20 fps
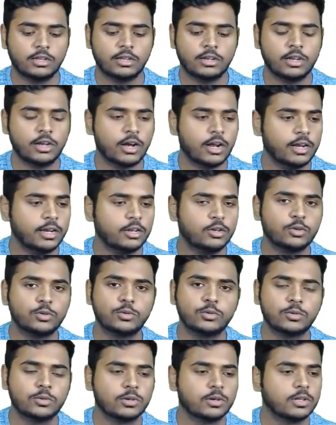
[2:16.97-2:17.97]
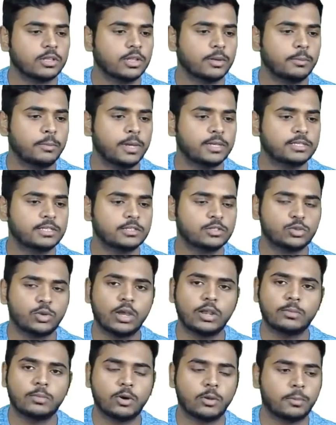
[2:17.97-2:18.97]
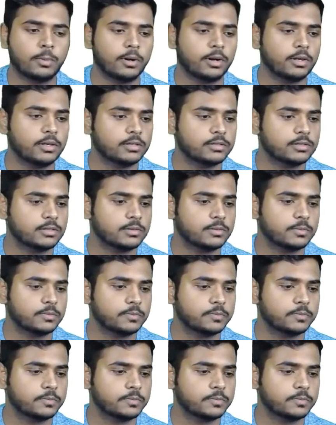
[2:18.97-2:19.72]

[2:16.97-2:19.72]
regarding to the basic soil properties.